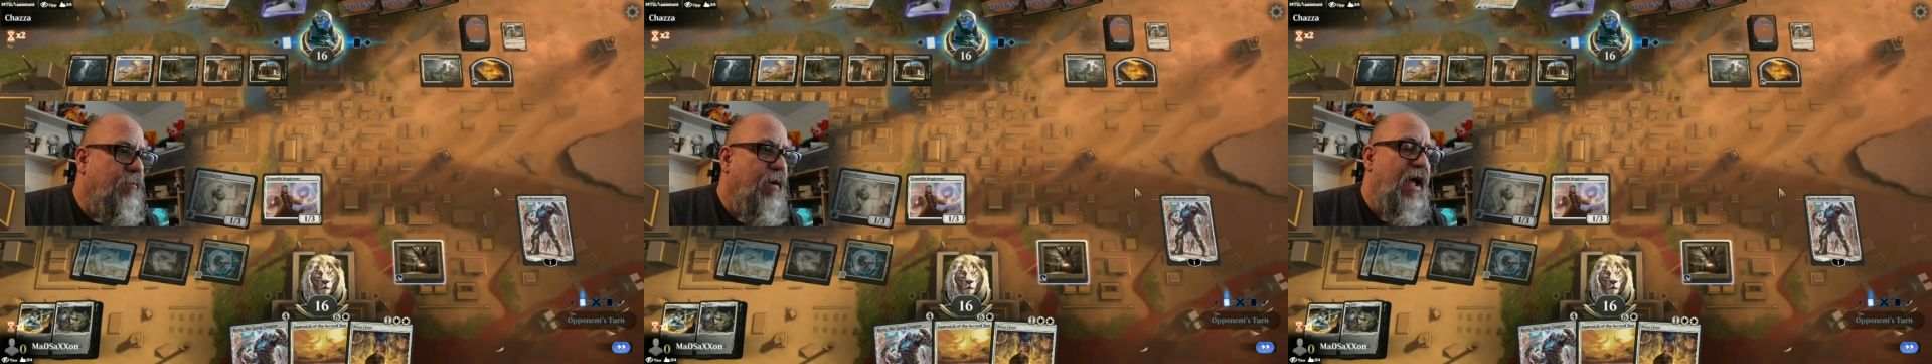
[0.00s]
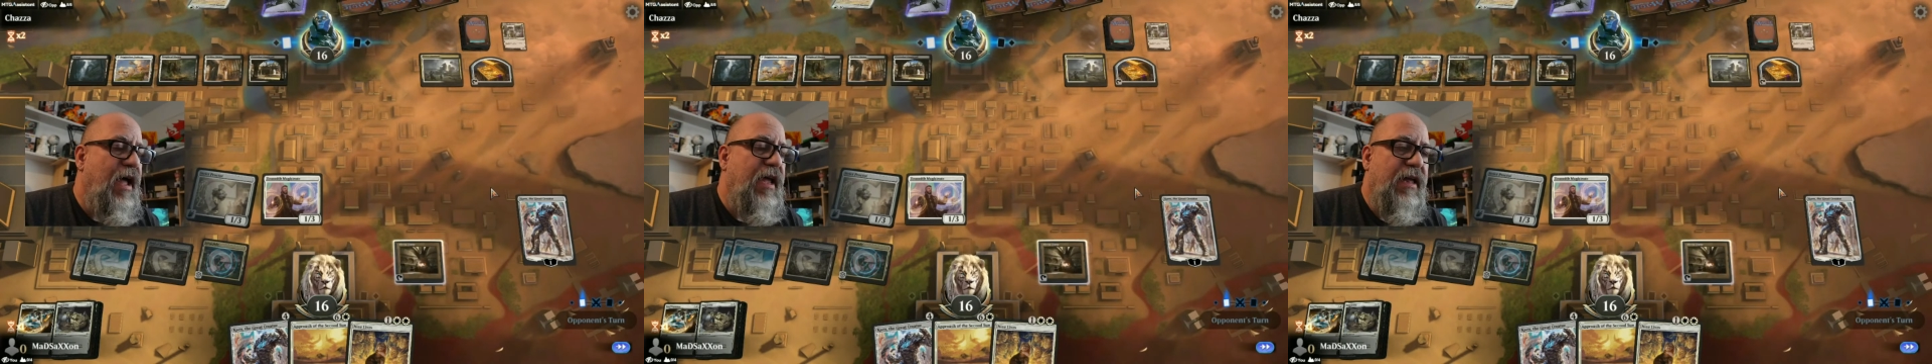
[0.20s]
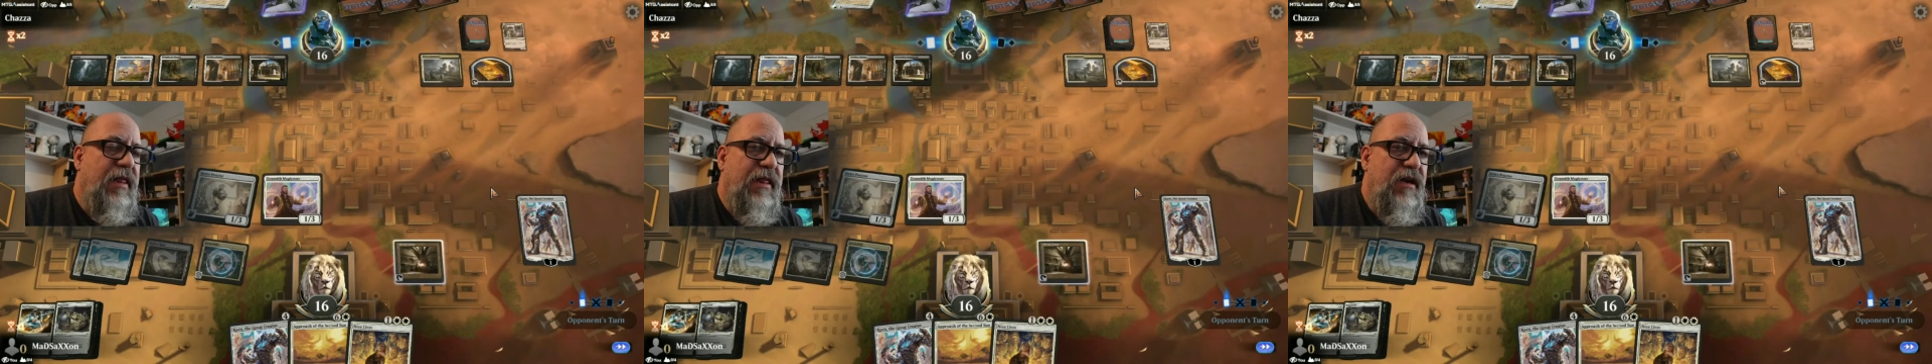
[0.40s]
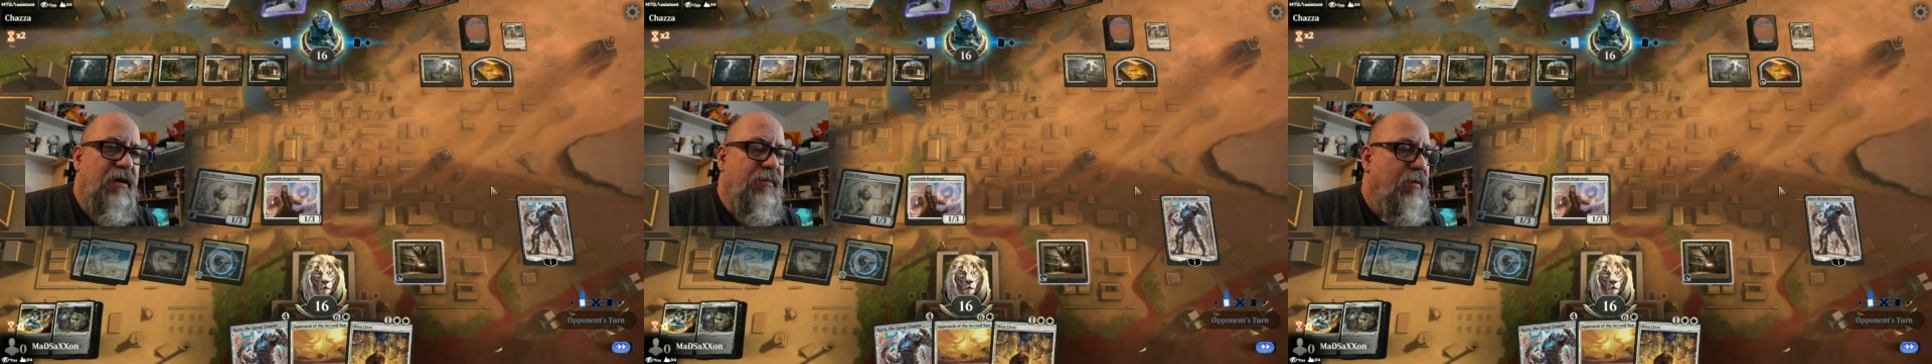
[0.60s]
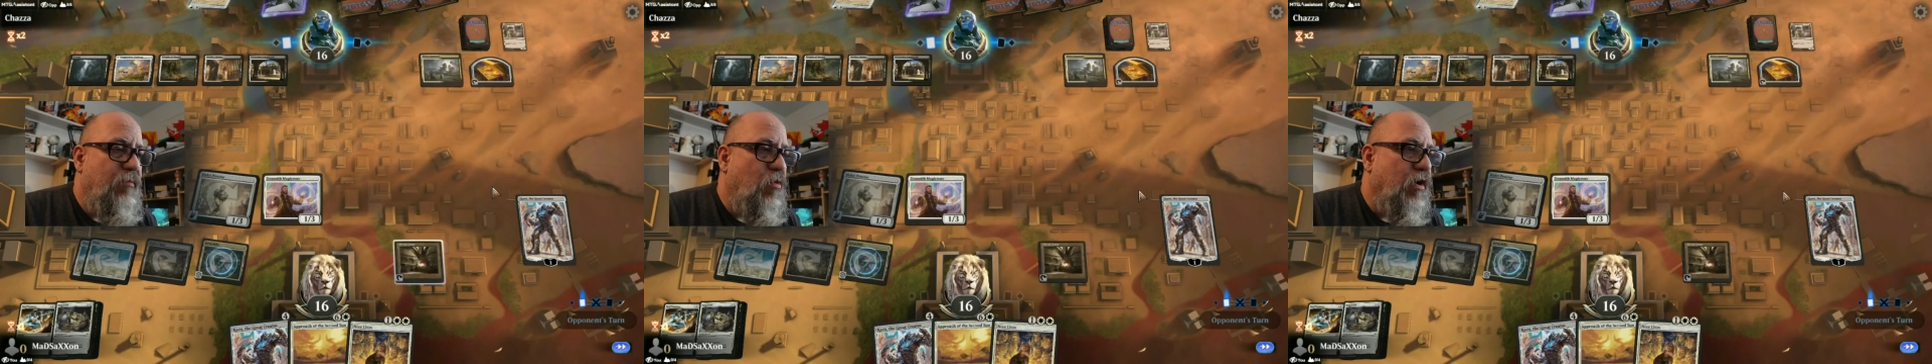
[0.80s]
buying a little
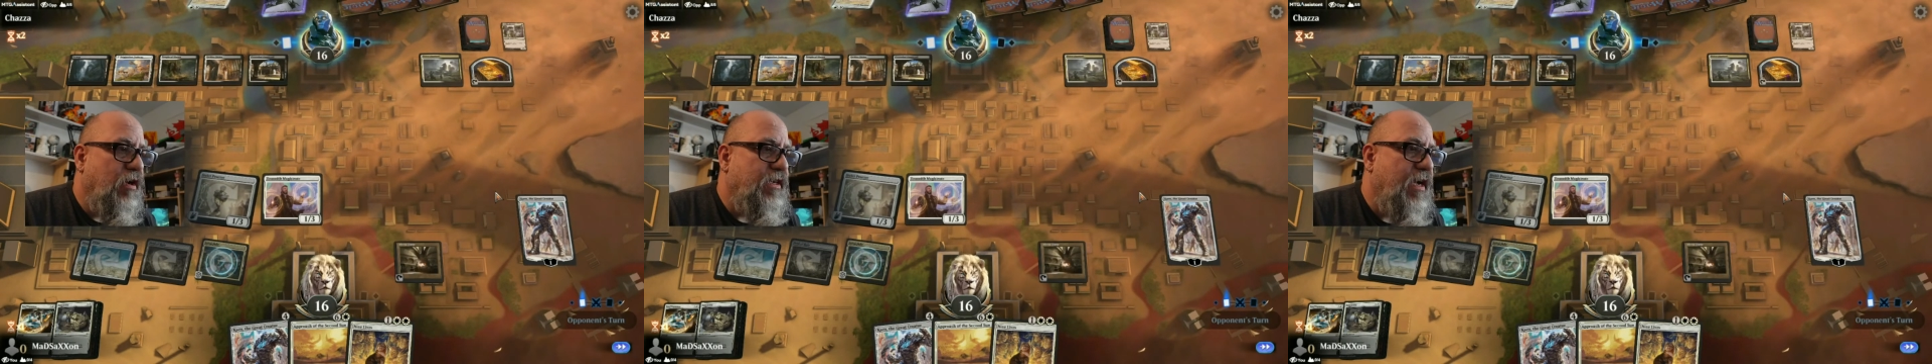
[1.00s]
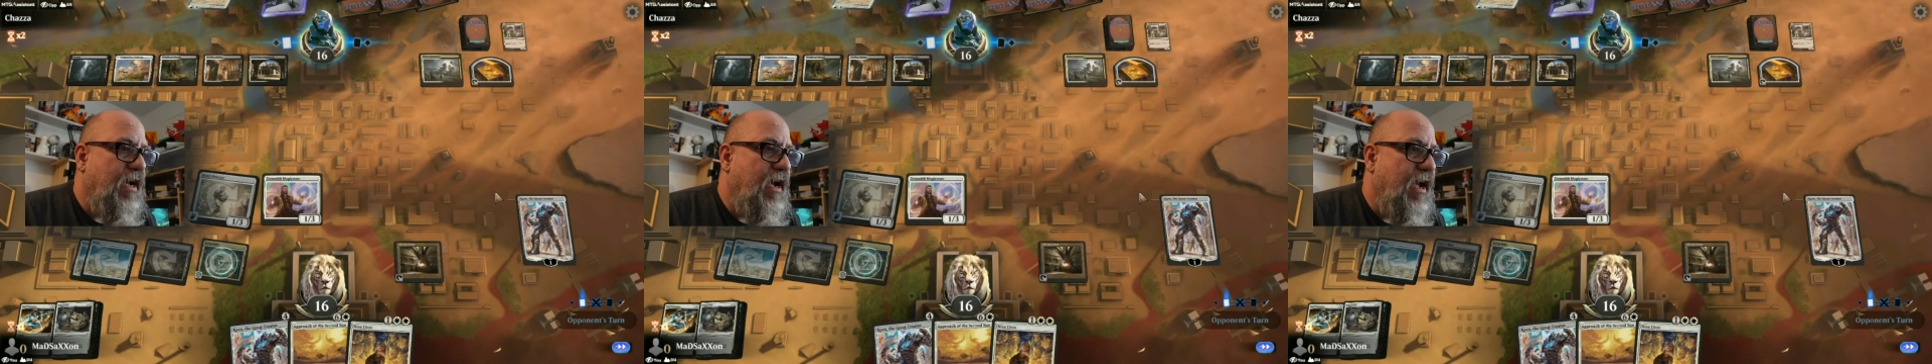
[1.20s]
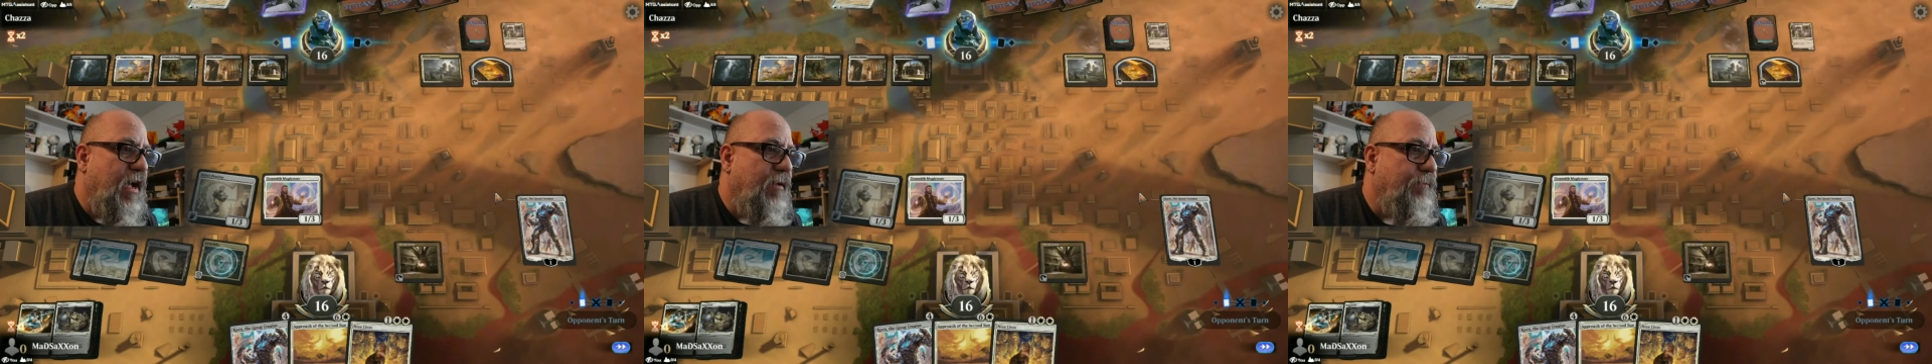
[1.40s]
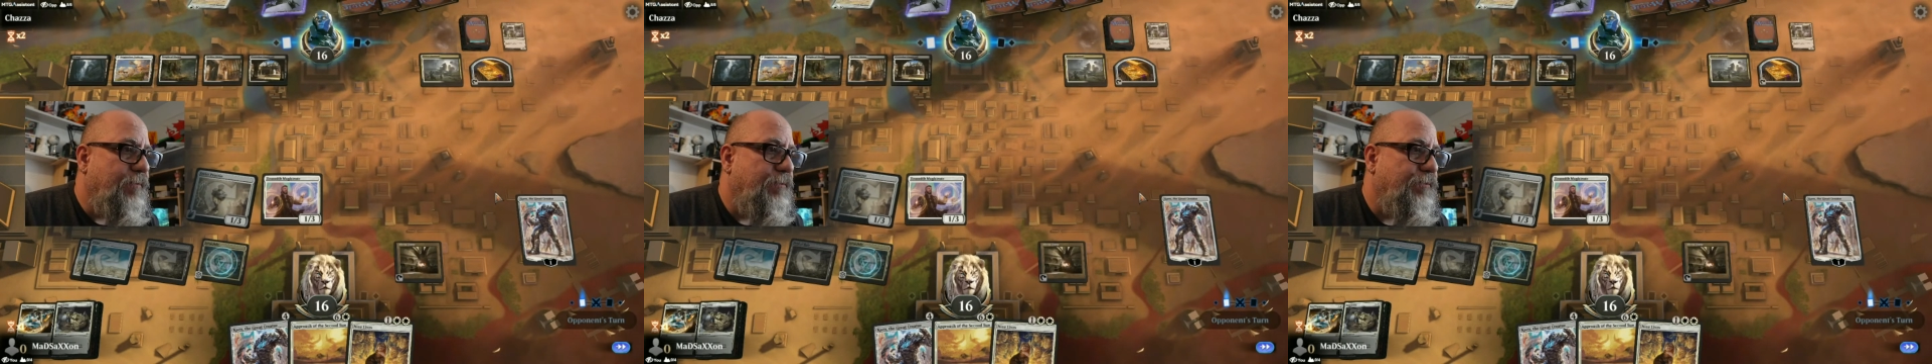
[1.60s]
bit more time.